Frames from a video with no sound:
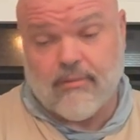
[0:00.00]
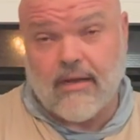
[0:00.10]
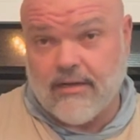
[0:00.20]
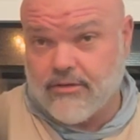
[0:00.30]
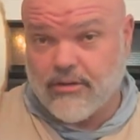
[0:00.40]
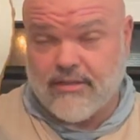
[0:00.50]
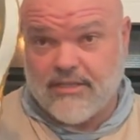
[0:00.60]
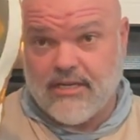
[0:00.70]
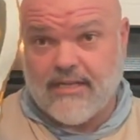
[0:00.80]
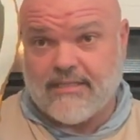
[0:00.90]
I took the
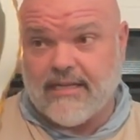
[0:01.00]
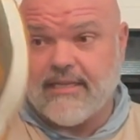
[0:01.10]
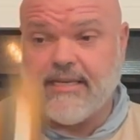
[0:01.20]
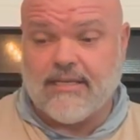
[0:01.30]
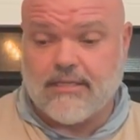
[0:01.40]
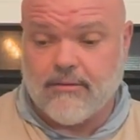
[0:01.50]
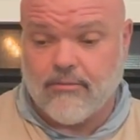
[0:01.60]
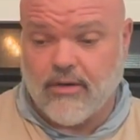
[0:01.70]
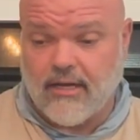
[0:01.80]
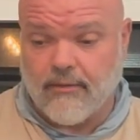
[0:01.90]
chance on these.
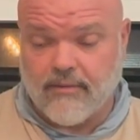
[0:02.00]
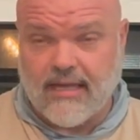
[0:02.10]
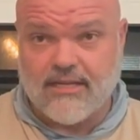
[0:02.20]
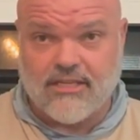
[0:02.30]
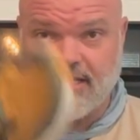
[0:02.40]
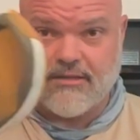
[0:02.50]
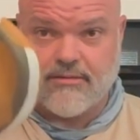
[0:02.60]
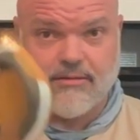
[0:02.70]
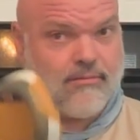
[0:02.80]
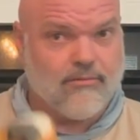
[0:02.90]
Well, that
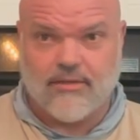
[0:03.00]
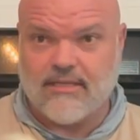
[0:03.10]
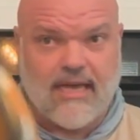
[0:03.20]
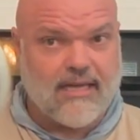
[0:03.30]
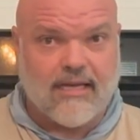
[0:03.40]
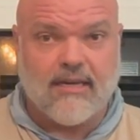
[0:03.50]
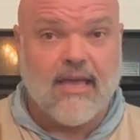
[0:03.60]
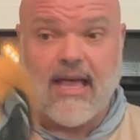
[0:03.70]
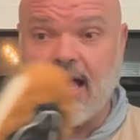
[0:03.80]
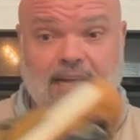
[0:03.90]
chance was taken.
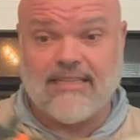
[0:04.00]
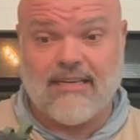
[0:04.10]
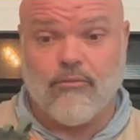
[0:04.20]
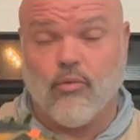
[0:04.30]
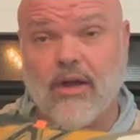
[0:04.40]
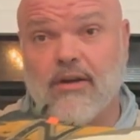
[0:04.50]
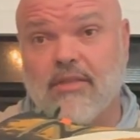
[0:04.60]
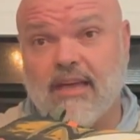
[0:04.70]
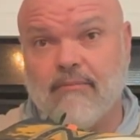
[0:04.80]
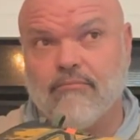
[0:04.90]
I didn't wear
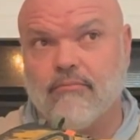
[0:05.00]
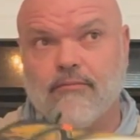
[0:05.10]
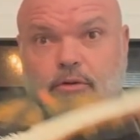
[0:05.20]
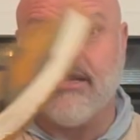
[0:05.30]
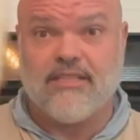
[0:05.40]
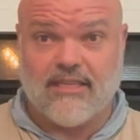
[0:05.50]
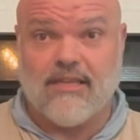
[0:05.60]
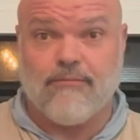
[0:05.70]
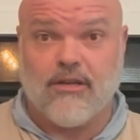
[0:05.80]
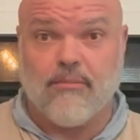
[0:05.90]
them for any
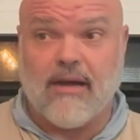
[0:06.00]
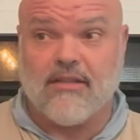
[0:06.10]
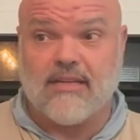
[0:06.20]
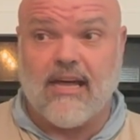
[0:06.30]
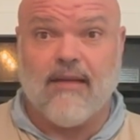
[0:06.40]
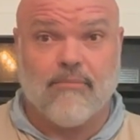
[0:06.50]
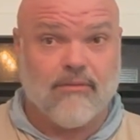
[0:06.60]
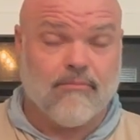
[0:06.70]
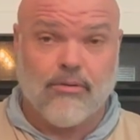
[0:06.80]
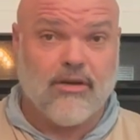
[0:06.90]
significant amount of time,
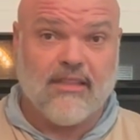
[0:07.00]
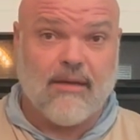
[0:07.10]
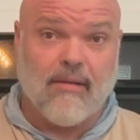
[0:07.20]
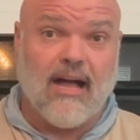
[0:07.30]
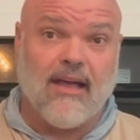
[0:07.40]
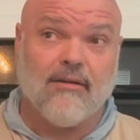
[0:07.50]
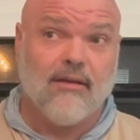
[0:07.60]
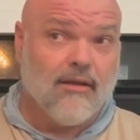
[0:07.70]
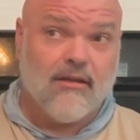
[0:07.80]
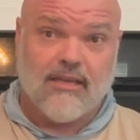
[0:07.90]
but putting them on
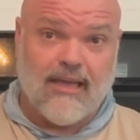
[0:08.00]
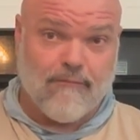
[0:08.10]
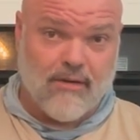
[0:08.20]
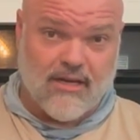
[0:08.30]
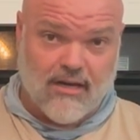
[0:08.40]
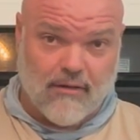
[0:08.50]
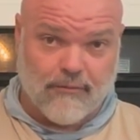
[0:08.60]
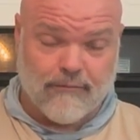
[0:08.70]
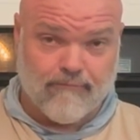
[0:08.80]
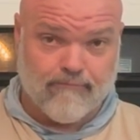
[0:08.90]
gave me enough